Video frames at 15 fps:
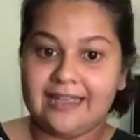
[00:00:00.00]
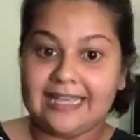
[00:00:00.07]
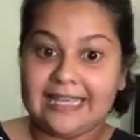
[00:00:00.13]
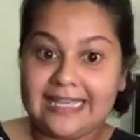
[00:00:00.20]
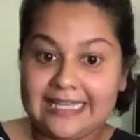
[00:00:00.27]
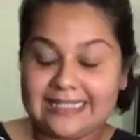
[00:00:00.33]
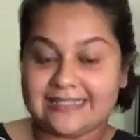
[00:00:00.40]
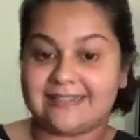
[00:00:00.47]

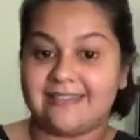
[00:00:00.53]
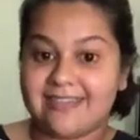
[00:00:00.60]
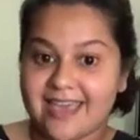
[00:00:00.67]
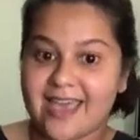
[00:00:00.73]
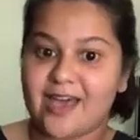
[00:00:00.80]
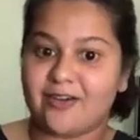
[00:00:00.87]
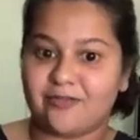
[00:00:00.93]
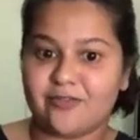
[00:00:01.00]
It's
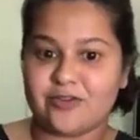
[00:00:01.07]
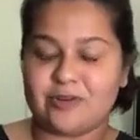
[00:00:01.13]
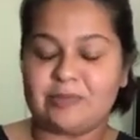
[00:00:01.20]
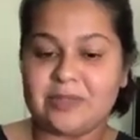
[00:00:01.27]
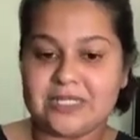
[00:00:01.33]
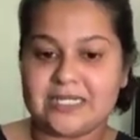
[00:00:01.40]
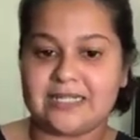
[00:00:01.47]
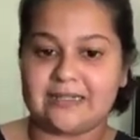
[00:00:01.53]
there for a
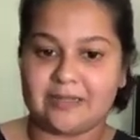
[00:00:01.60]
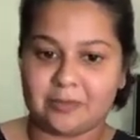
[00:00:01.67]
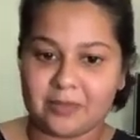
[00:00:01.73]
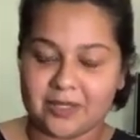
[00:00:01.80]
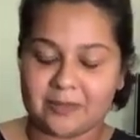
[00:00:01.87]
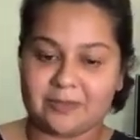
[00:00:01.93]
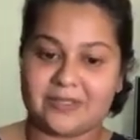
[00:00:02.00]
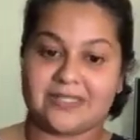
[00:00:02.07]
particular
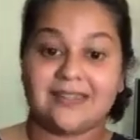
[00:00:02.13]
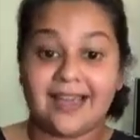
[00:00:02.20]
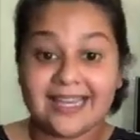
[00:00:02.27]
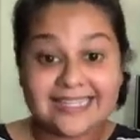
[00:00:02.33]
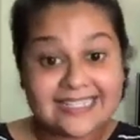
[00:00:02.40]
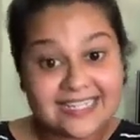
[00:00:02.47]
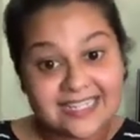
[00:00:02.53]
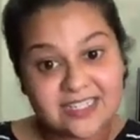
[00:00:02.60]
purpose.
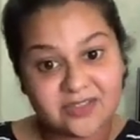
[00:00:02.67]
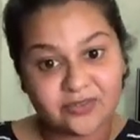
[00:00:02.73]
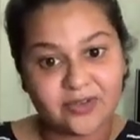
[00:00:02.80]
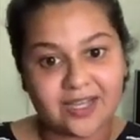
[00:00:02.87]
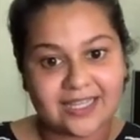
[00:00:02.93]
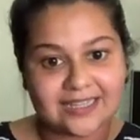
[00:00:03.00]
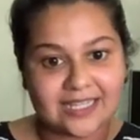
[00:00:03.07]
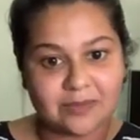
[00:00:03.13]

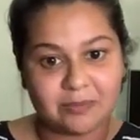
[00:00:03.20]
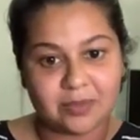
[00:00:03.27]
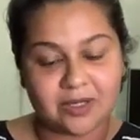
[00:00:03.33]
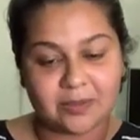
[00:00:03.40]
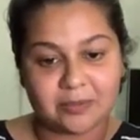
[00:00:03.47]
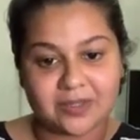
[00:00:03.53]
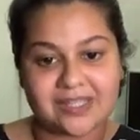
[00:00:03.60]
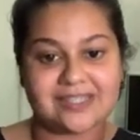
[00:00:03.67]
Identify that
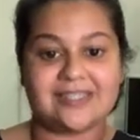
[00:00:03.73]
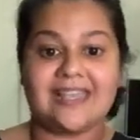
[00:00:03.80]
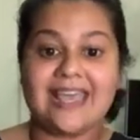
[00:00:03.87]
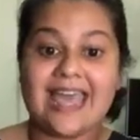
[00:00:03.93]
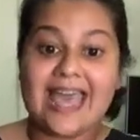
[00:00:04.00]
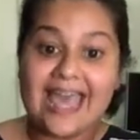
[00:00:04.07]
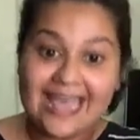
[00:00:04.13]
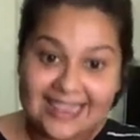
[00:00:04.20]
purpose,
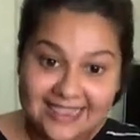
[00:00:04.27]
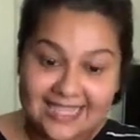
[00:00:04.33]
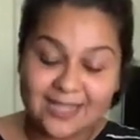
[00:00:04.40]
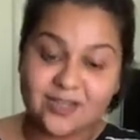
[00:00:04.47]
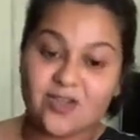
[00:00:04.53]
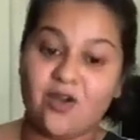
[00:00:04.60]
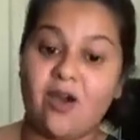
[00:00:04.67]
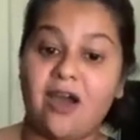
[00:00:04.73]
and then
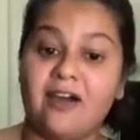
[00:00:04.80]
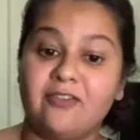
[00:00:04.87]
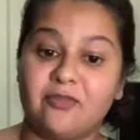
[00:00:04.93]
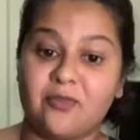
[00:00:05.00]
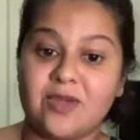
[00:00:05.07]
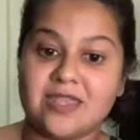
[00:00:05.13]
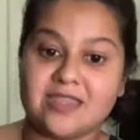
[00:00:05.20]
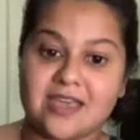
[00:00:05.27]
you're
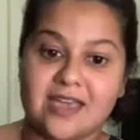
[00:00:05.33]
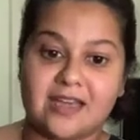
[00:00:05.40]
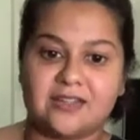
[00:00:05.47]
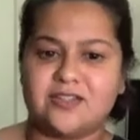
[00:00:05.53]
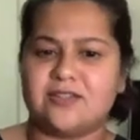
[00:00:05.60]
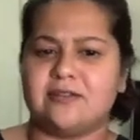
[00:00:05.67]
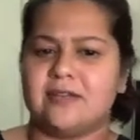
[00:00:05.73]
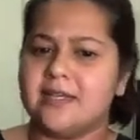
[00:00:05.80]
halfway there
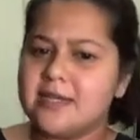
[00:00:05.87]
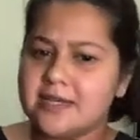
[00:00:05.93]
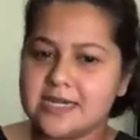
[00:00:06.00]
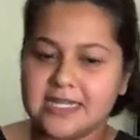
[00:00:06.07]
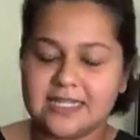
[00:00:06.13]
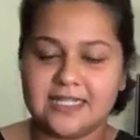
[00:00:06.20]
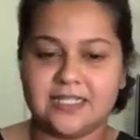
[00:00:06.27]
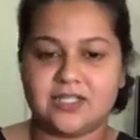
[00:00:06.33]
to
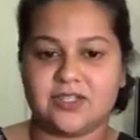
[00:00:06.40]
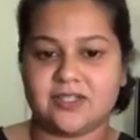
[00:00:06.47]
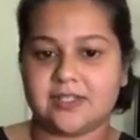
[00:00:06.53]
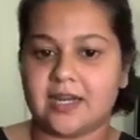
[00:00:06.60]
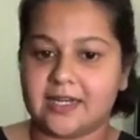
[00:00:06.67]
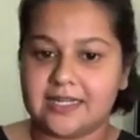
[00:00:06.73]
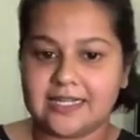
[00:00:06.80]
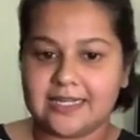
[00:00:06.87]
learning it, to
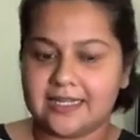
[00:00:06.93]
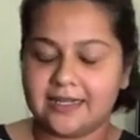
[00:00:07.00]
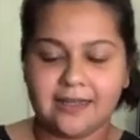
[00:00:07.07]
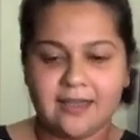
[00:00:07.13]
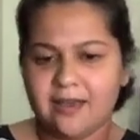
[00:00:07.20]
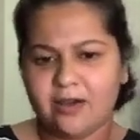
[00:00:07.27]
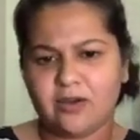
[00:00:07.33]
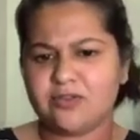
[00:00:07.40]
studying it,
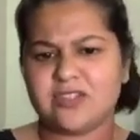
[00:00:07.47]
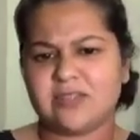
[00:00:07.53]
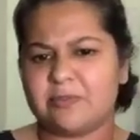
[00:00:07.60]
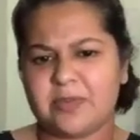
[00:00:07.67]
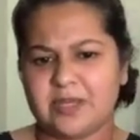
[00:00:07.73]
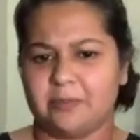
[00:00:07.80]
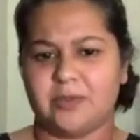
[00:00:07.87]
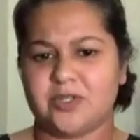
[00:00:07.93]
or just
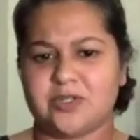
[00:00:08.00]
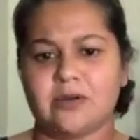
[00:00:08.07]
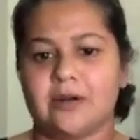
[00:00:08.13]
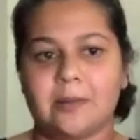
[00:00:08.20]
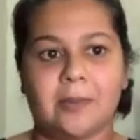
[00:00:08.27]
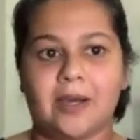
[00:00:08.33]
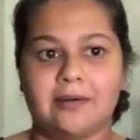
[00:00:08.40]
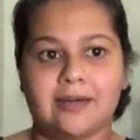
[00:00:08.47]
being mature
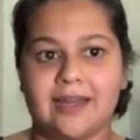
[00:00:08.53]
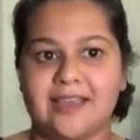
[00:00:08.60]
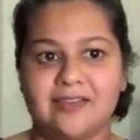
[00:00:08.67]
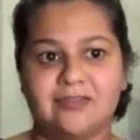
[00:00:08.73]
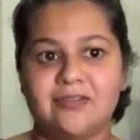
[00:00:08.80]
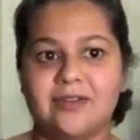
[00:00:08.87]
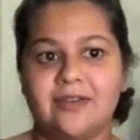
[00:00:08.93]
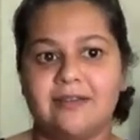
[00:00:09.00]
about life.
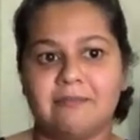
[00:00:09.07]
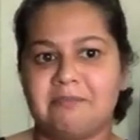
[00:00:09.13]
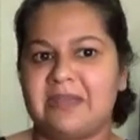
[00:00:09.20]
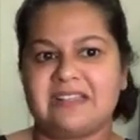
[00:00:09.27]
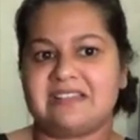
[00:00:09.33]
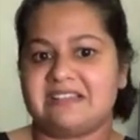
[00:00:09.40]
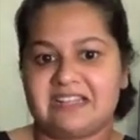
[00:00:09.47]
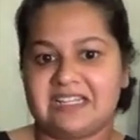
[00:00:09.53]

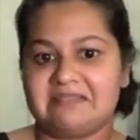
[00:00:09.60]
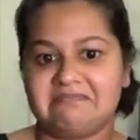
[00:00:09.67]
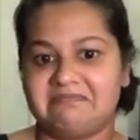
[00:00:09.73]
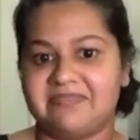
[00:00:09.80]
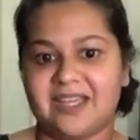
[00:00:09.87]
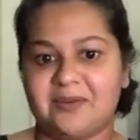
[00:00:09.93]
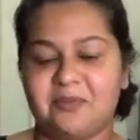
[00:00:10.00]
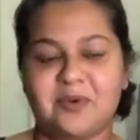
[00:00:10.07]
Basically,
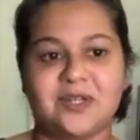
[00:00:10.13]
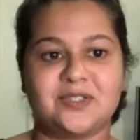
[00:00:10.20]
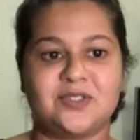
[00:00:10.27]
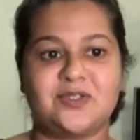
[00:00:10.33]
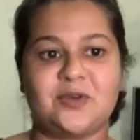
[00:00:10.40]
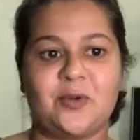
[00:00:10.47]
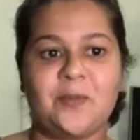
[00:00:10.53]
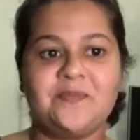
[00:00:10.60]
that works
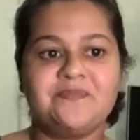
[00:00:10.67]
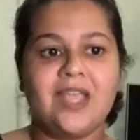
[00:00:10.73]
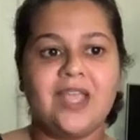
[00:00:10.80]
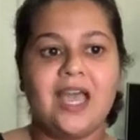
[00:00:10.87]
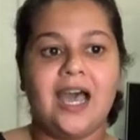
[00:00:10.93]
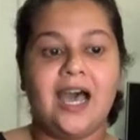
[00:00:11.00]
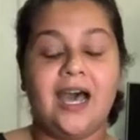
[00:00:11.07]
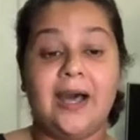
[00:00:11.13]
too.
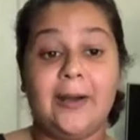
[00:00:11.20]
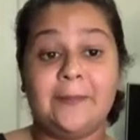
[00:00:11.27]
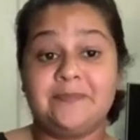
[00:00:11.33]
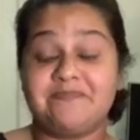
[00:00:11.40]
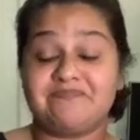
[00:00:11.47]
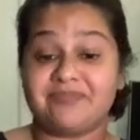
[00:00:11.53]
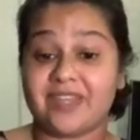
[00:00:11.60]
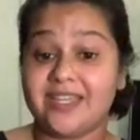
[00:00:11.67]

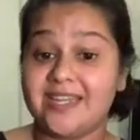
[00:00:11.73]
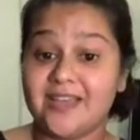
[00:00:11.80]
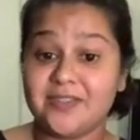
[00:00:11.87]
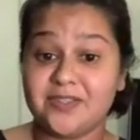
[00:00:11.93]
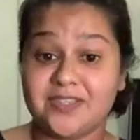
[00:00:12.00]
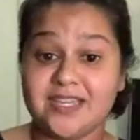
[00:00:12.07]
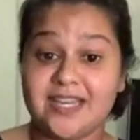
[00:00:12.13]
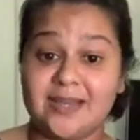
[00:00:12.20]
Another
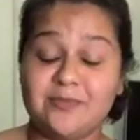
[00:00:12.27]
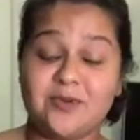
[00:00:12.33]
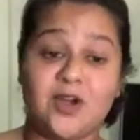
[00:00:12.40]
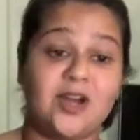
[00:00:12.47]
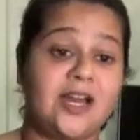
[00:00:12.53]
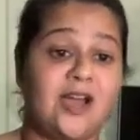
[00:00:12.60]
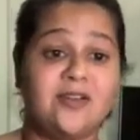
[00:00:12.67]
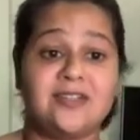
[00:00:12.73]
thing I
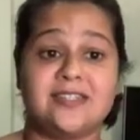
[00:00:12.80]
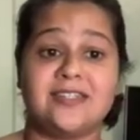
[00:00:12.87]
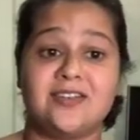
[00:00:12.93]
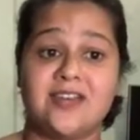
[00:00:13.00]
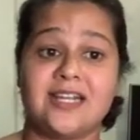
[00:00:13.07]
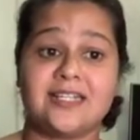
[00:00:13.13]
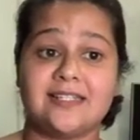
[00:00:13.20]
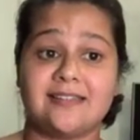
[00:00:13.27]
brought out is
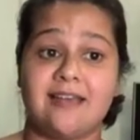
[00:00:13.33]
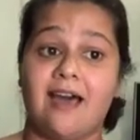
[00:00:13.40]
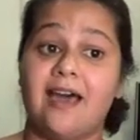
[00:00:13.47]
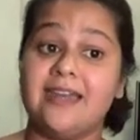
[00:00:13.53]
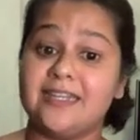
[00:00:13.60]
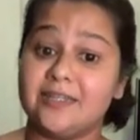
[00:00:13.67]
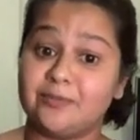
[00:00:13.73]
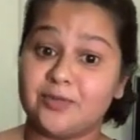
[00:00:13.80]
directors are
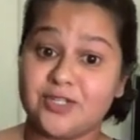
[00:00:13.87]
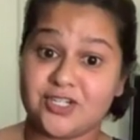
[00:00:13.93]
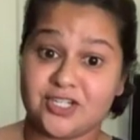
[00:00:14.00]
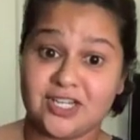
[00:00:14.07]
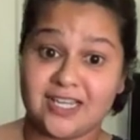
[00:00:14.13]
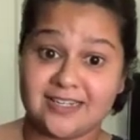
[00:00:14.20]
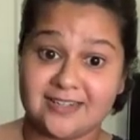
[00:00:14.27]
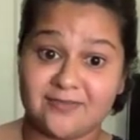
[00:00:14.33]

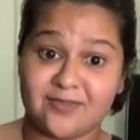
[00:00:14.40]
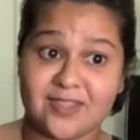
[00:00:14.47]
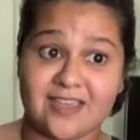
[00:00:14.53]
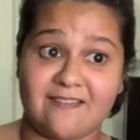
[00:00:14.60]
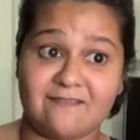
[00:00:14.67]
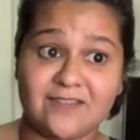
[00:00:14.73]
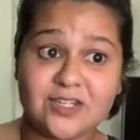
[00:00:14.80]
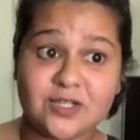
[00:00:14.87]
underappreciated for their
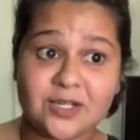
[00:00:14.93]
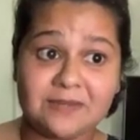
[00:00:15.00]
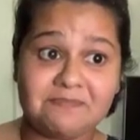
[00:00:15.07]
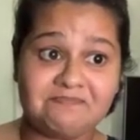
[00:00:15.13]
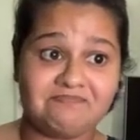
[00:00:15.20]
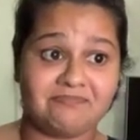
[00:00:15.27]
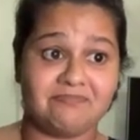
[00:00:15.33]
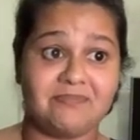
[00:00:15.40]
vision
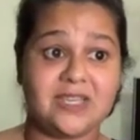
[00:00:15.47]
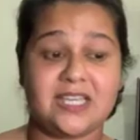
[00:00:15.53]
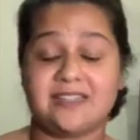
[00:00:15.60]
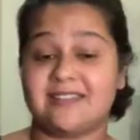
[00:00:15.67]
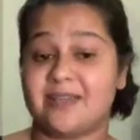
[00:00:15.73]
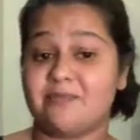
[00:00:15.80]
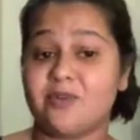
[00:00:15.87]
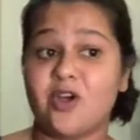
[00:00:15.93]
because
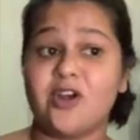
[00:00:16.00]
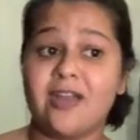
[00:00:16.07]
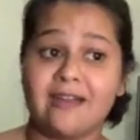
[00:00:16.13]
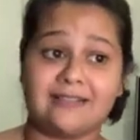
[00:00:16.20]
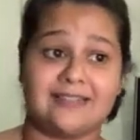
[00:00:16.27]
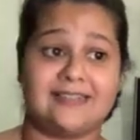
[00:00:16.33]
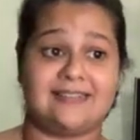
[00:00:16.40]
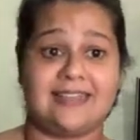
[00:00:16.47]
their
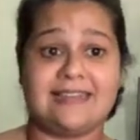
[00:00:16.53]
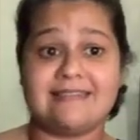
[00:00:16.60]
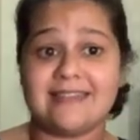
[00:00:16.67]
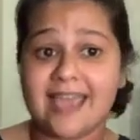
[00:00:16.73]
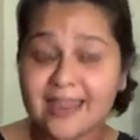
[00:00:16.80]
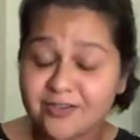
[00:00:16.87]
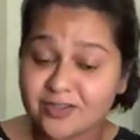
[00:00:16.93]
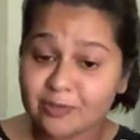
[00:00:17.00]
product is
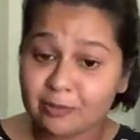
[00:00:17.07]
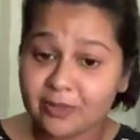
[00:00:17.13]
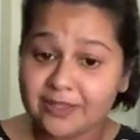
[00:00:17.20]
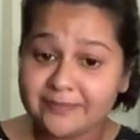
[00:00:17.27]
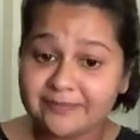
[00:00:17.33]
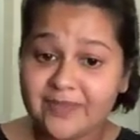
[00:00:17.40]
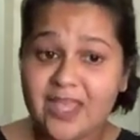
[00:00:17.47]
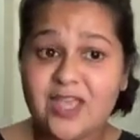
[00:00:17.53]
intangible.
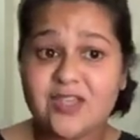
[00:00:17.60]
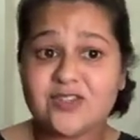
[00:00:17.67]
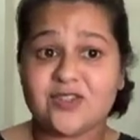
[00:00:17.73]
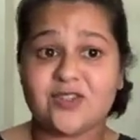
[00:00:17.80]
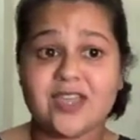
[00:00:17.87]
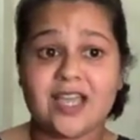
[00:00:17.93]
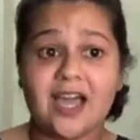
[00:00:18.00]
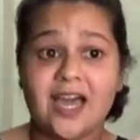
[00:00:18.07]
So
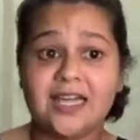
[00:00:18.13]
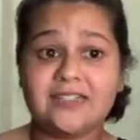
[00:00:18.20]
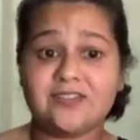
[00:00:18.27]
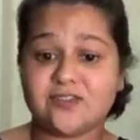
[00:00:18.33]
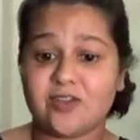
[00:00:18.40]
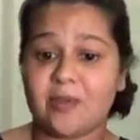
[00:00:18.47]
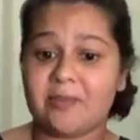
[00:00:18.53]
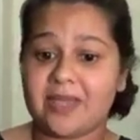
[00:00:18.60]
they can't
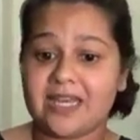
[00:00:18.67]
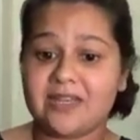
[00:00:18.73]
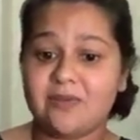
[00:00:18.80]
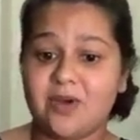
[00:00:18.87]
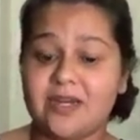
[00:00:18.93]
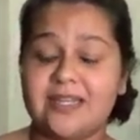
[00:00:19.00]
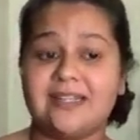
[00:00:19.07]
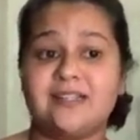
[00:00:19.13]
stop
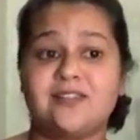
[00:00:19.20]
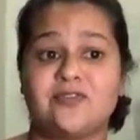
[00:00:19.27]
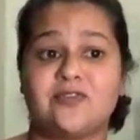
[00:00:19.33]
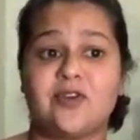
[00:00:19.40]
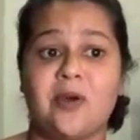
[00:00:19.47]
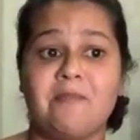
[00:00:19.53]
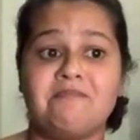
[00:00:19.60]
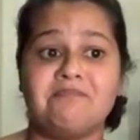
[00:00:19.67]
anyone else
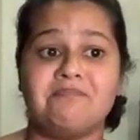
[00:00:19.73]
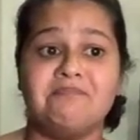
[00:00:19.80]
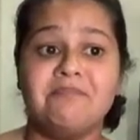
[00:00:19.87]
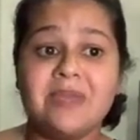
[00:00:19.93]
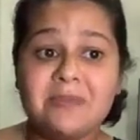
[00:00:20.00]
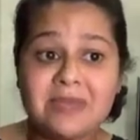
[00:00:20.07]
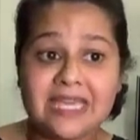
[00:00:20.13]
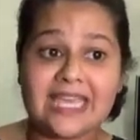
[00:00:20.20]
from
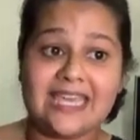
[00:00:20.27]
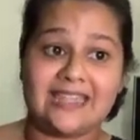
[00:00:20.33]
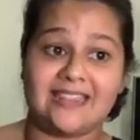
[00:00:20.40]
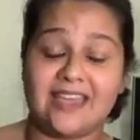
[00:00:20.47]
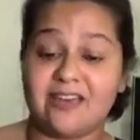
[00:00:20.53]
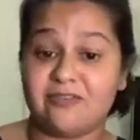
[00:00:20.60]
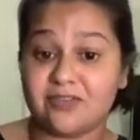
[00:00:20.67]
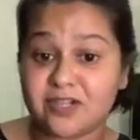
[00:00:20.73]
mimicking
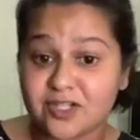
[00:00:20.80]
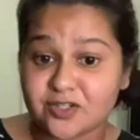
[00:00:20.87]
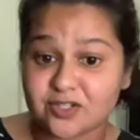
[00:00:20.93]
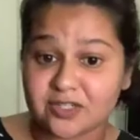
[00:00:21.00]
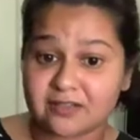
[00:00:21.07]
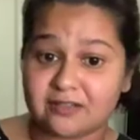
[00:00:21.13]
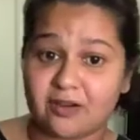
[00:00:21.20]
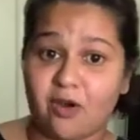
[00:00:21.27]
their
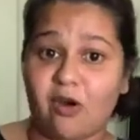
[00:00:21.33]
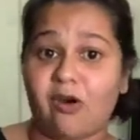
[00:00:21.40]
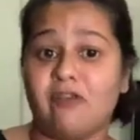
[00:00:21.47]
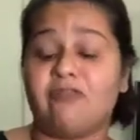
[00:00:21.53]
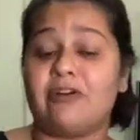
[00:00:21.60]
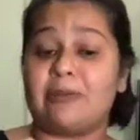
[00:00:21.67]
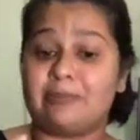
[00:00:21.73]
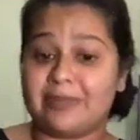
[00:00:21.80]
version of
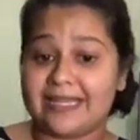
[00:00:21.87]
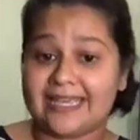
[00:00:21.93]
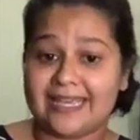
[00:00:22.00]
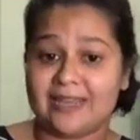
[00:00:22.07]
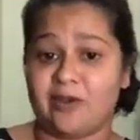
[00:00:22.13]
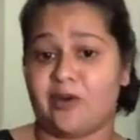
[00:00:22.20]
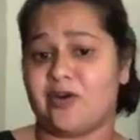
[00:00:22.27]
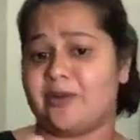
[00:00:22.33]
a play
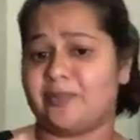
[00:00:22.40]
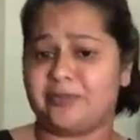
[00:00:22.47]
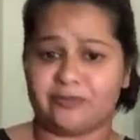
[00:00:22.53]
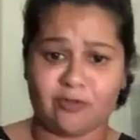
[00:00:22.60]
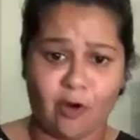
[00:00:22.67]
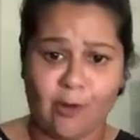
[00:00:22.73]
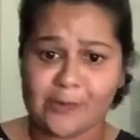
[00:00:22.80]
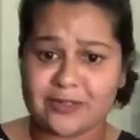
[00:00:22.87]
or a
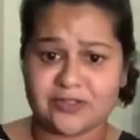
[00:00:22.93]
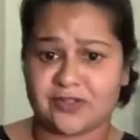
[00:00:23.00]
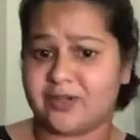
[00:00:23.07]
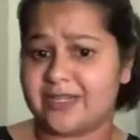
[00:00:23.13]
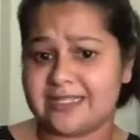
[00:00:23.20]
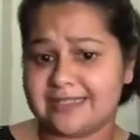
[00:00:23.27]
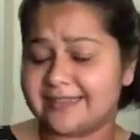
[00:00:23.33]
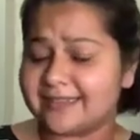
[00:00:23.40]
performance or
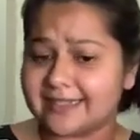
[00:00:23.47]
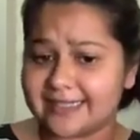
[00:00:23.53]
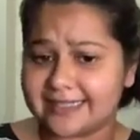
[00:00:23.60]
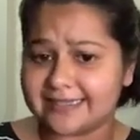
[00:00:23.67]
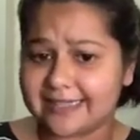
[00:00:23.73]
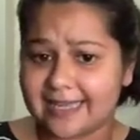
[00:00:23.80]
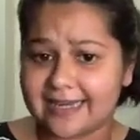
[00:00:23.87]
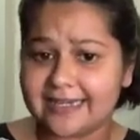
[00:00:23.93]
anything like
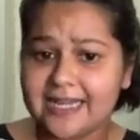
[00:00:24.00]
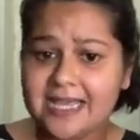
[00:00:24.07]
that.